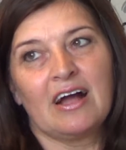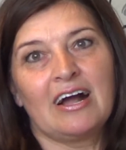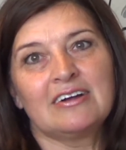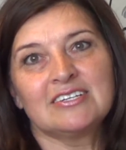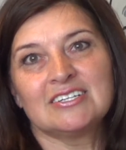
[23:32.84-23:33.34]

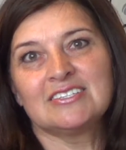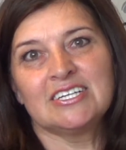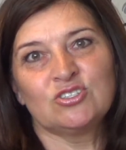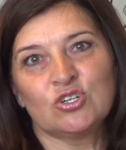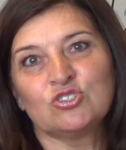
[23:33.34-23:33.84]
are that
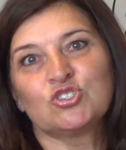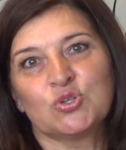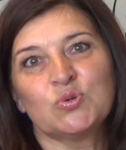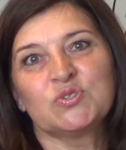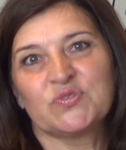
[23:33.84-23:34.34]
they don't
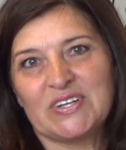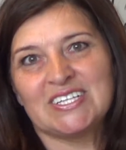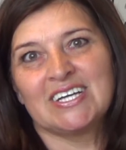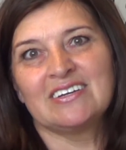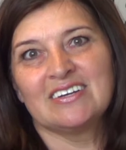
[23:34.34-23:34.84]
choose
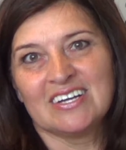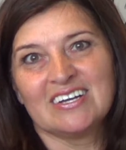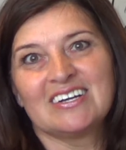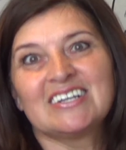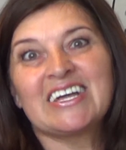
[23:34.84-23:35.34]
what they
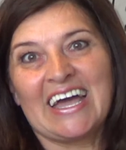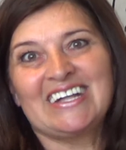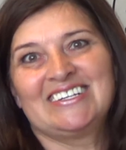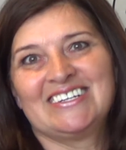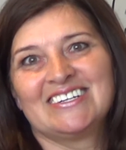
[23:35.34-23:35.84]

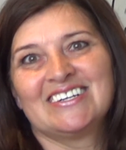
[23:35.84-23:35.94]
can.